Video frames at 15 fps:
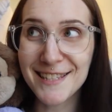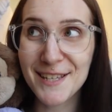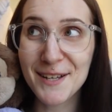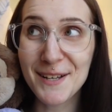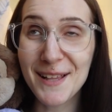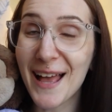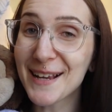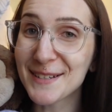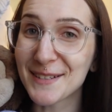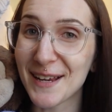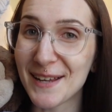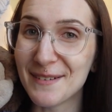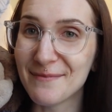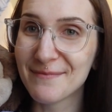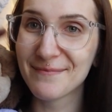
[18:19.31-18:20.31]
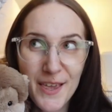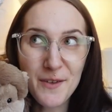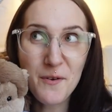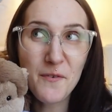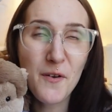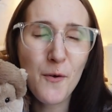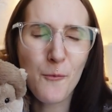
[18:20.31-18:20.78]
the collection. Thank
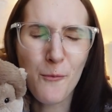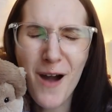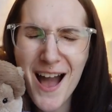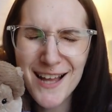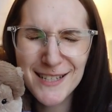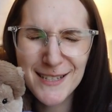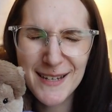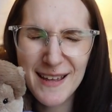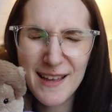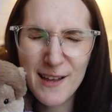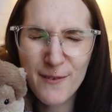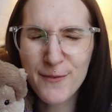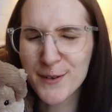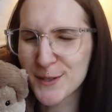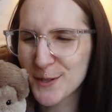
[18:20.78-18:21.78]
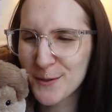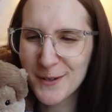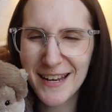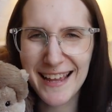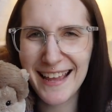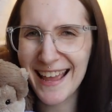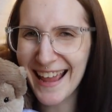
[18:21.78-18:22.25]
you all for watching, for
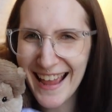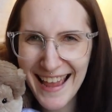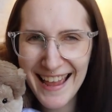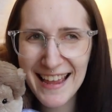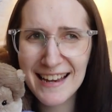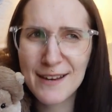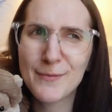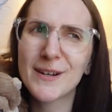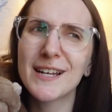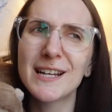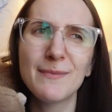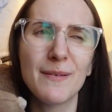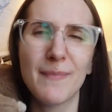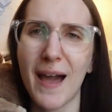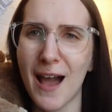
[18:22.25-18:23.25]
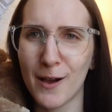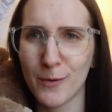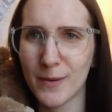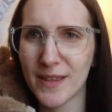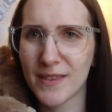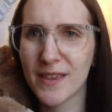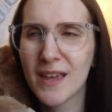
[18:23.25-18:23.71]
tuning in. We're gonna be back
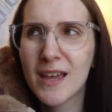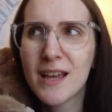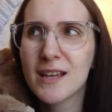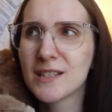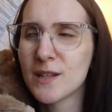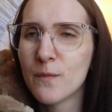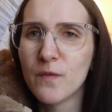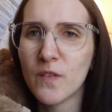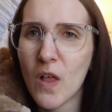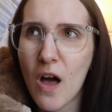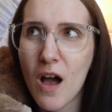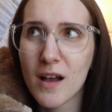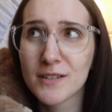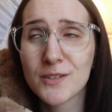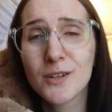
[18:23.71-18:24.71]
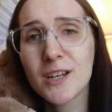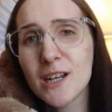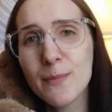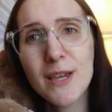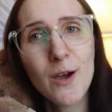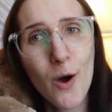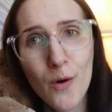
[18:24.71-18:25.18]
with some vlogs. They're gonna
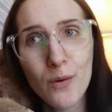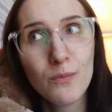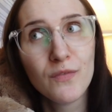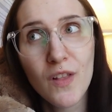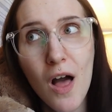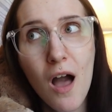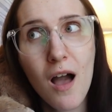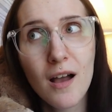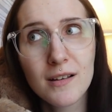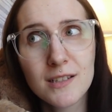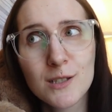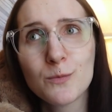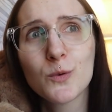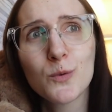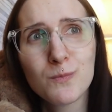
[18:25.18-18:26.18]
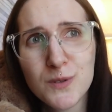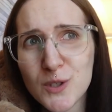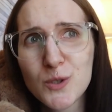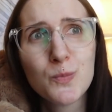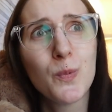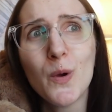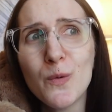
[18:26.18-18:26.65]
be home vlogs, some
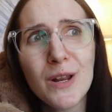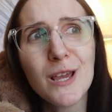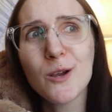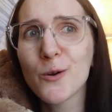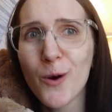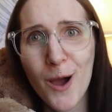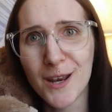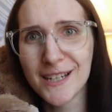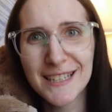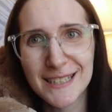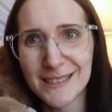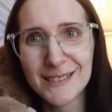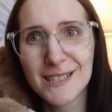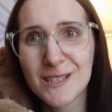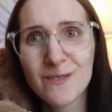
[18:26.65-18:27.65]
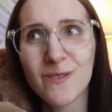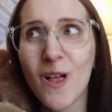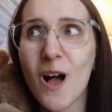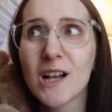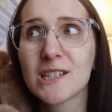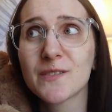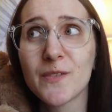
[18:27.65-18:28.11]
spoony chronic illness
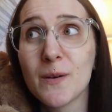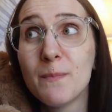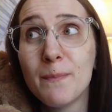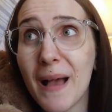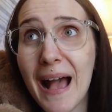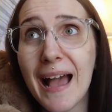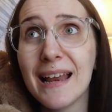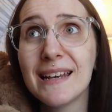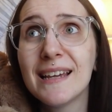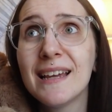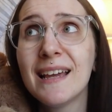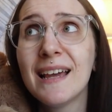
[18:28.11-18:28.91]
vlogs from bed